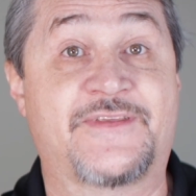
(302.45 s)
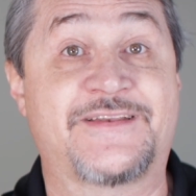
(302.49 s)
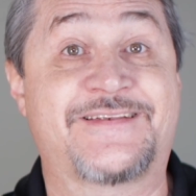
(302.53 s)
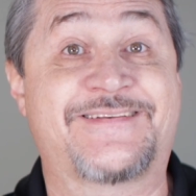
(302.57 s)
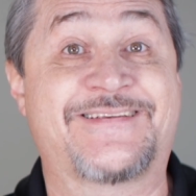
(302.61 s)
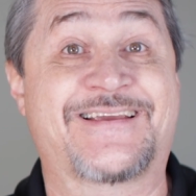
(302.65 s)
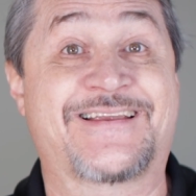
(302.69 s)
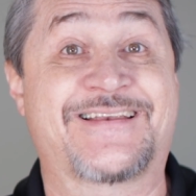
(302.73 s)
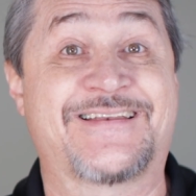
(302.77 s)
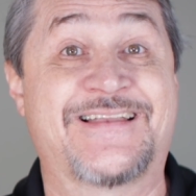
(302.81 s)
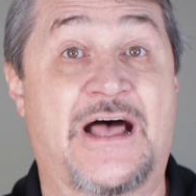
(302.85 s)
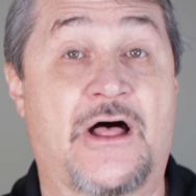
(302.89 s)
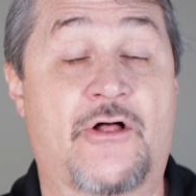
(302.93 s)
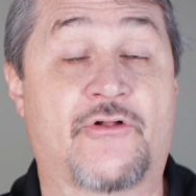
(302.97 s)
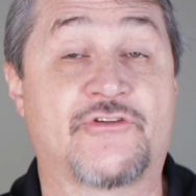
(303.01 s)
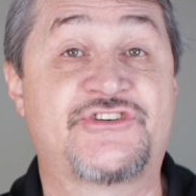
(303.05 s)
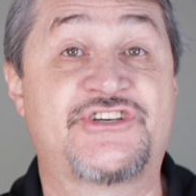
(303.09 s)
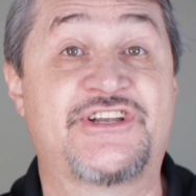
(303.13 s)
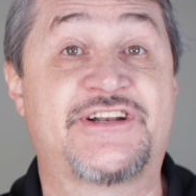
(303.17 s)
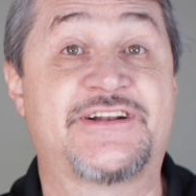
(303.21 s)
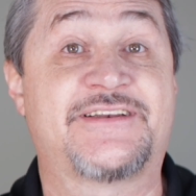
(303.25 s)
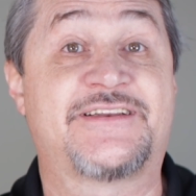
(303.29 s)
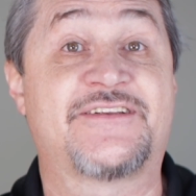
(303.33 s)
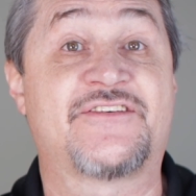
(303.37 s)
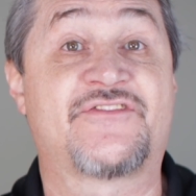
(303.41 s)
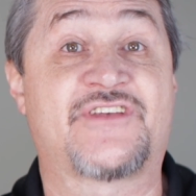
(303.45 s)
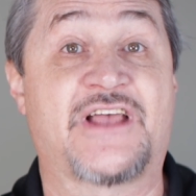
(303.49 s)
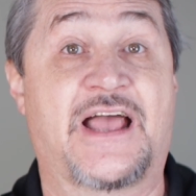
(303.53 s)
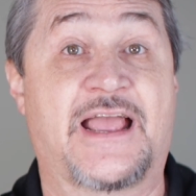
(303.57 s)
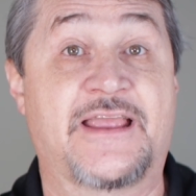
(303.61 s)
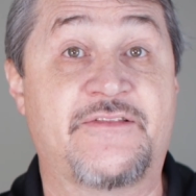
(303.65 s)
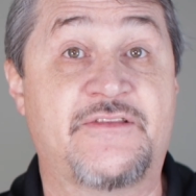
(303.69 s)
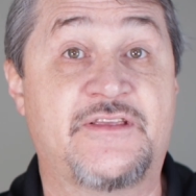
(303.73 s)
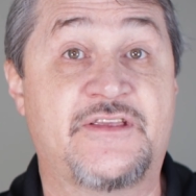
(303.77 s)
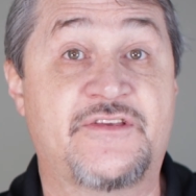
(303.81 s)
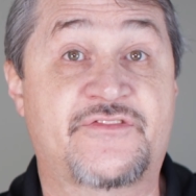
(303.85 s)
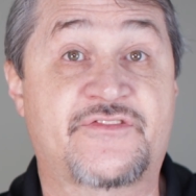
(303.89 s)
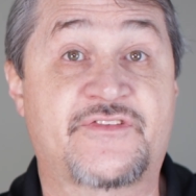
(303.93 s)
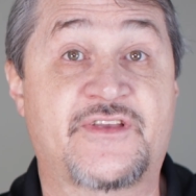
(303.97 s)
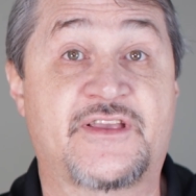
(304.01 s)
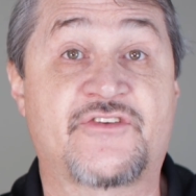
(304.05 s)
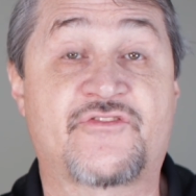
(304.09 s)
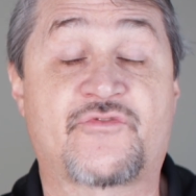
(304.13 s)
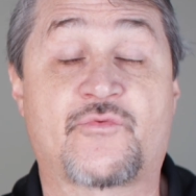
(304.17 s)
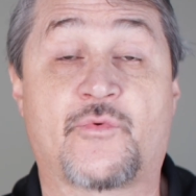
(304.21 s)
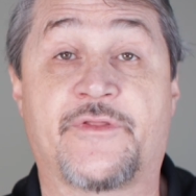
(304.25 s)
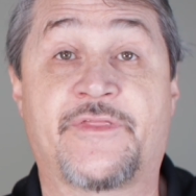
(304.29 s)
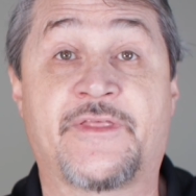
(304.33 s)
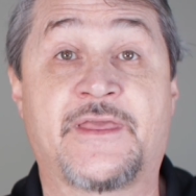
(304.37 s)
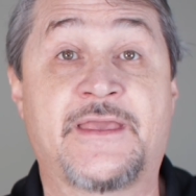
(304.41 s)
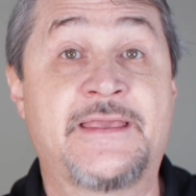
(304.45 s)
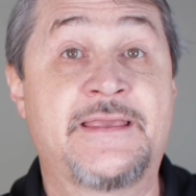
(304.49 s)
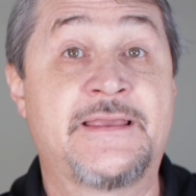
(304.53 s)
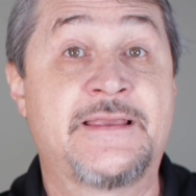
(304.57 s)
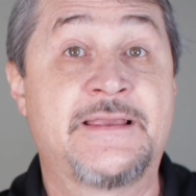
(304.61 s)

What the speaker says: the technology to design these things with